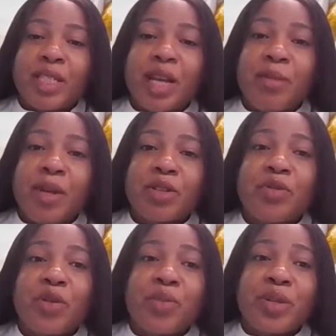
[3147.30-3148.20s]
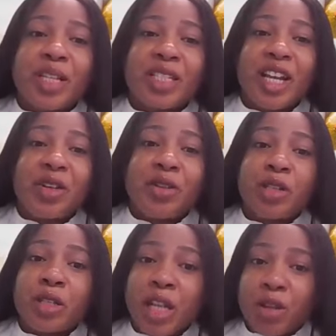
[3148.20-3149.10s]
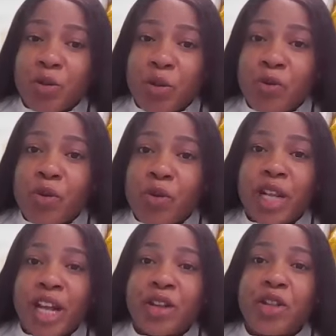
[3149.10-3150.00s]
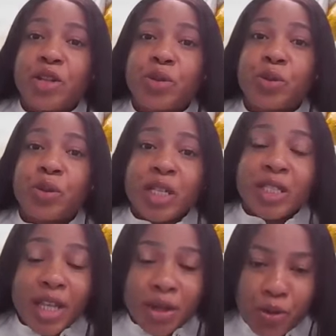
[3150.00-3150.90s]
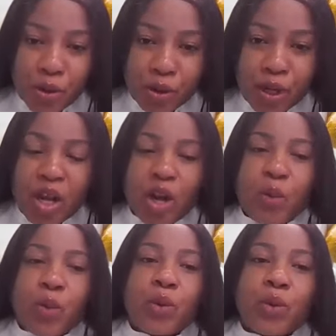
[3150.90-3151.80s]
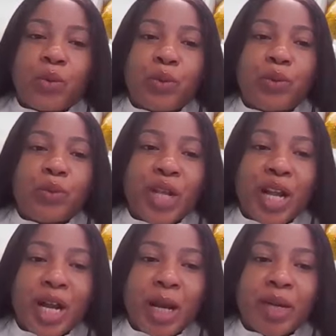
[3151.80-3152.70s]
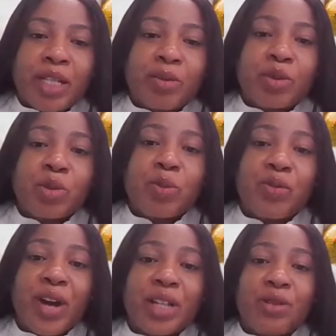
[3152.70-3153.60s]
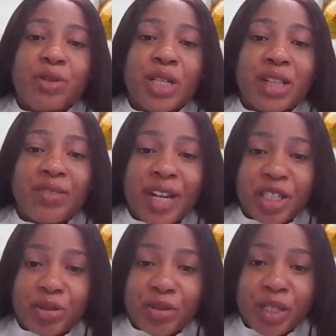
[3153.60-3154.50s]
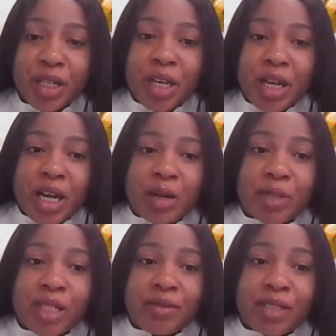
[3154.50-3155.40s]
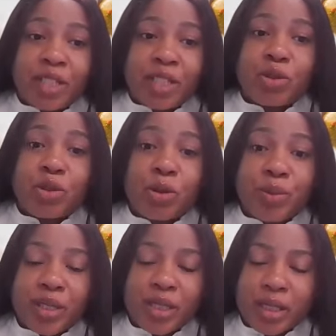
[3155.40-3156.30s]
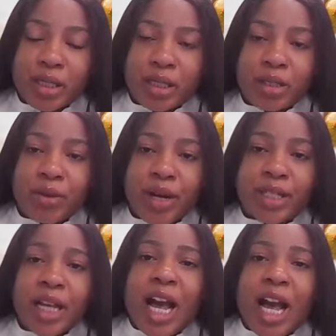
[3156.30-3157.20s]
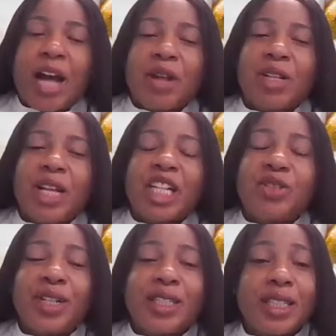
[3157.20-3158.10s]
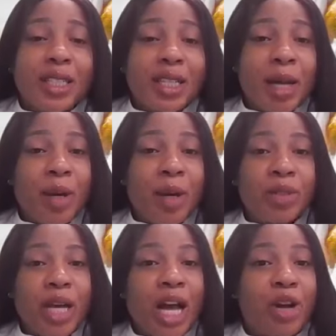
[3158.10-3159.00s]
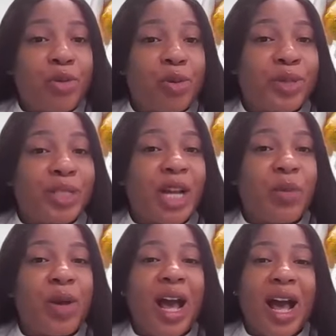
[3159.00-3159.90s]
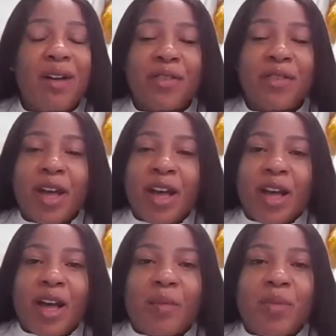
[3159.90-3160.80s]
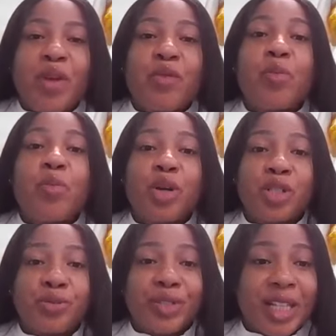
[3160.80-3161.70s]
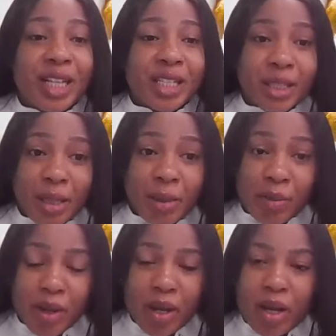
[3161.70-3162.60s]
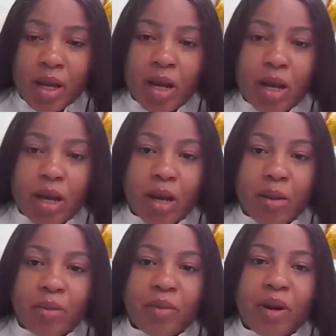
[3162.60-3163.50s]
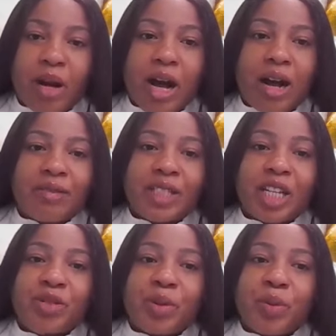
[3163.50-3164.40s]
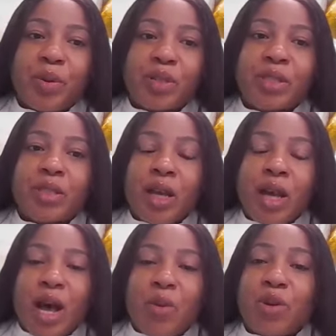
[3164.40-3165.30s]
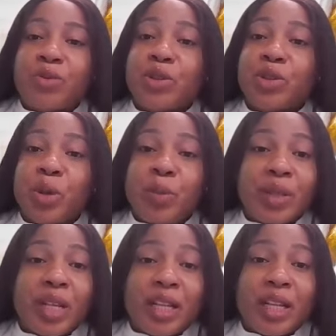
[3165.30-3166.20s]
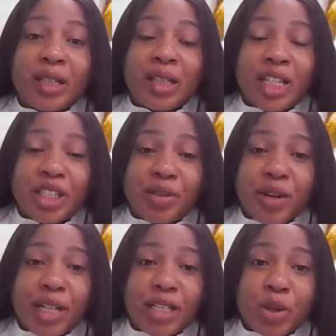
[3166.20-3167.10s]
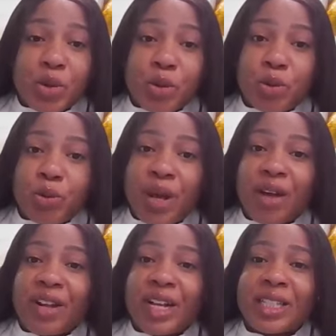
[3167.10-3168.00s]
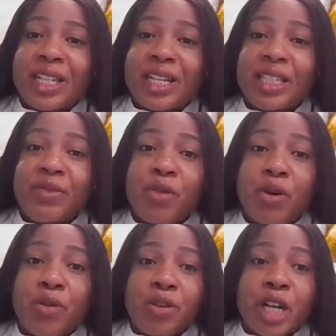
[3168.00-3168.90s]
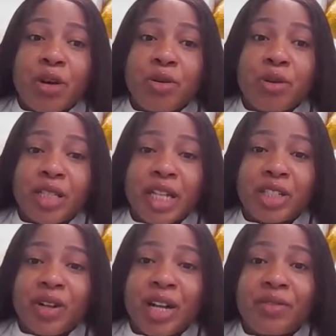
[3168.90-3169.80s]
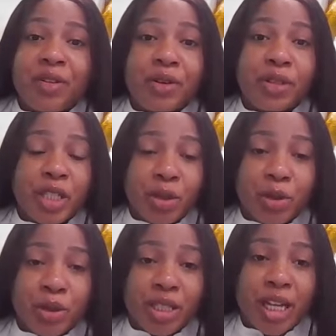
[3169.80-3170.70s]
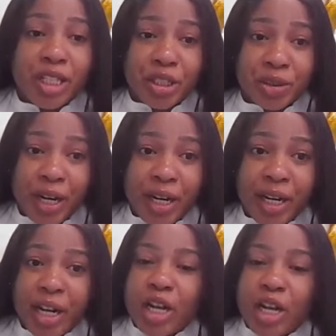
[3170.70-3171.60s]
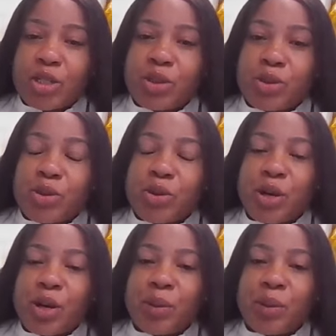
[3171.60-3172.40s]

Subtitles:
segments of your business that you need to let go of or that you need to take on, United Capital is able to provide those advisory services to your businesses, right? Another interesting thing about our group is that we have a robust research team. Our research reports are one of the top in Nigeria as a whole. We have an extensive coverage across Nigeria and various sectors in Nigeria. So